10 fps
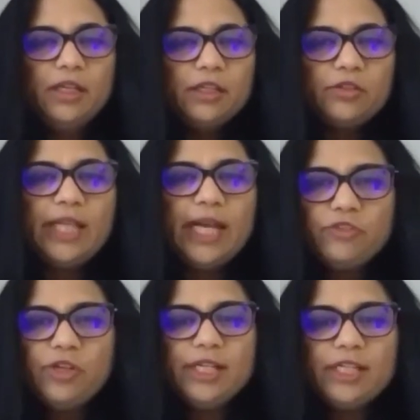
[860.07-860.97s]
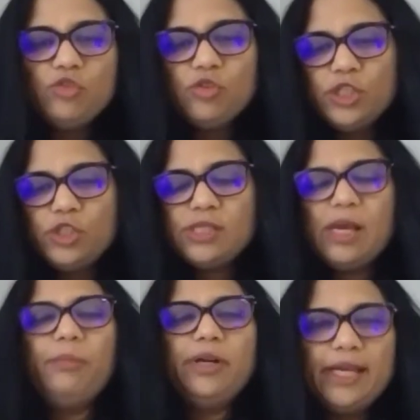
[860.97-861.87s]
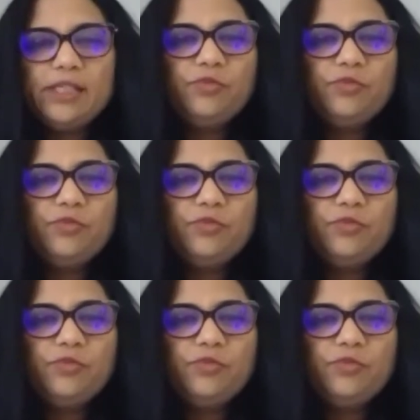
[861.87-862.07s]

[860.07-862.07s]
So that's really, so to summarize,